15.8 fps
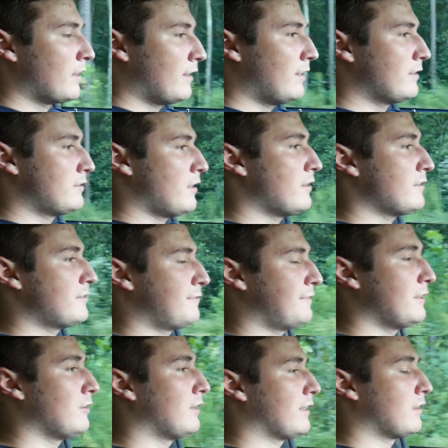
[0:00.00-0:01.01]
It does
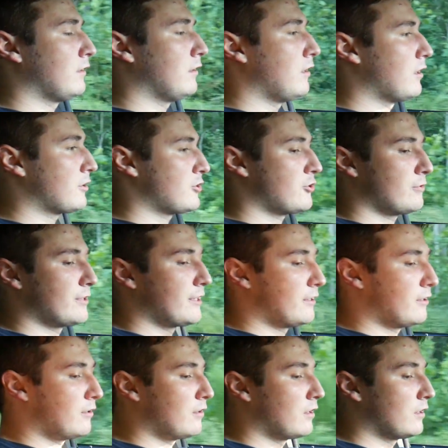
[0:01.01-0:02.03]
feel like a luxury
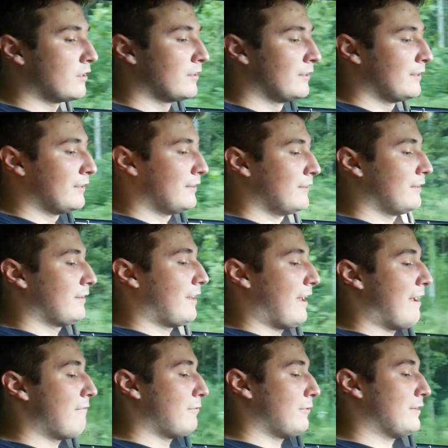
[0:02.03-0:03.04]
car.
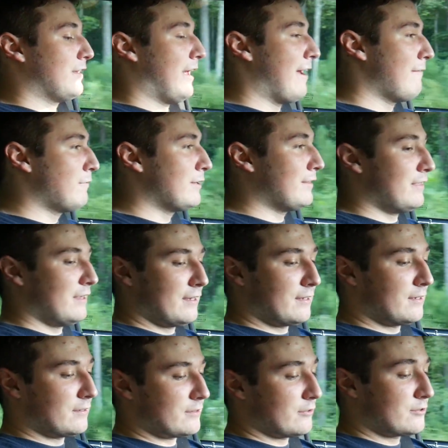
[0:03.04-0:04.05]
Everything
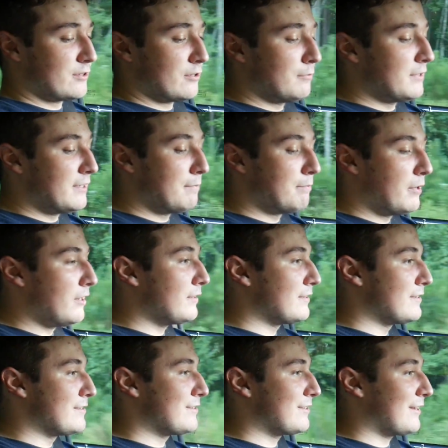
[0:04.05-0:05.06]
in it, there's so many
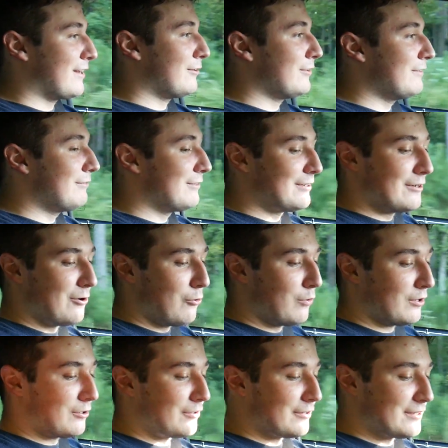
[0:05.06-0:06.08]
buttons. I don't even know
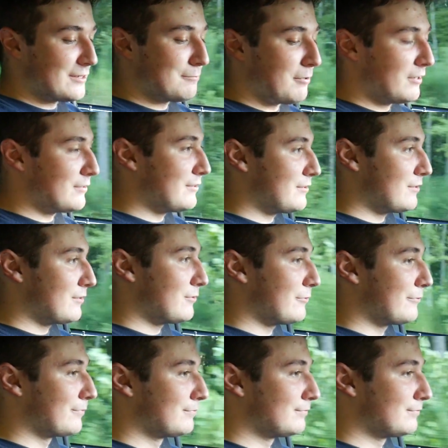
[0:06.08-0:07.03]
what all these buttons do.